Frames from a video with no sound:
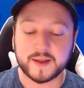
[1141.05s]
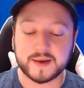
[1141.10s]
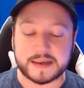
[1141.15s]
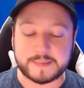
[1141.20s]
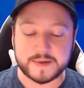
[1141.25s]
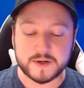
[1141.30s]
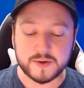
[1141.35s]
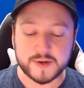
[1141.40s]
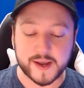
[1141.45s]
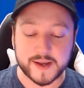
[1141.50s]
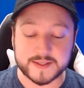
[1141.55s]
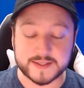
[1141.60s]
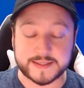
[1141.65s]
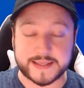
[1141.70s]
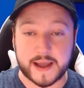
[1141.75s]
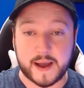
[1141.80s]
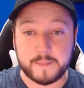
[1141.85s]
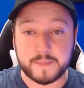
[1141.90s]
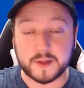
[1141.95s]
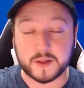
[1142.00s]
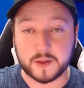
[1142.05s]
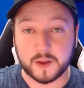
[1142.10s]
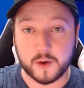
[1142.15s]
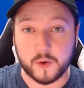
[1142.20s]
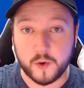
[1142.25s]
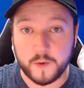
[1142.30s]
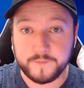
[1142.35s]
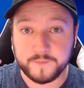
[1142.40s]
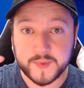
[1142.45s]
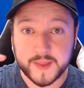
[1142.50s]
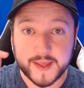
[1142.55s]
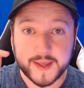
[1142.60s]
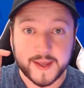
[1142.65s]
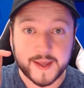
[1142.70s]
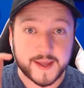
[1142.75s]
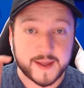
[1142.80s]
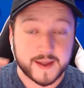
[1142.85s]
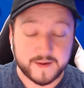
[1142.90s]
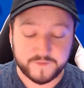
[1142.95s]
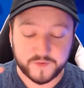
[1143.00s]
Let me know, guys, down below
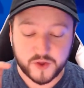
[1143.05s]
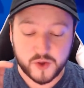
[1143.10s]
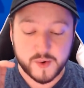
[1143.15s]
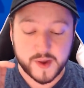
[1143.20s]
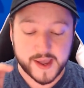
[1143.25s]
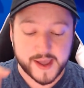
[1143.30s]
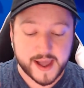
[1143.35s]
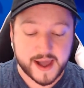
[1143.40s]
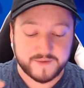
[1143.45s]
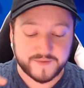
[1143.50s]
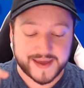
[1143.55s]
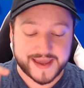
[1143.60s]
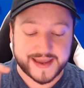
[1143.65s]
if you have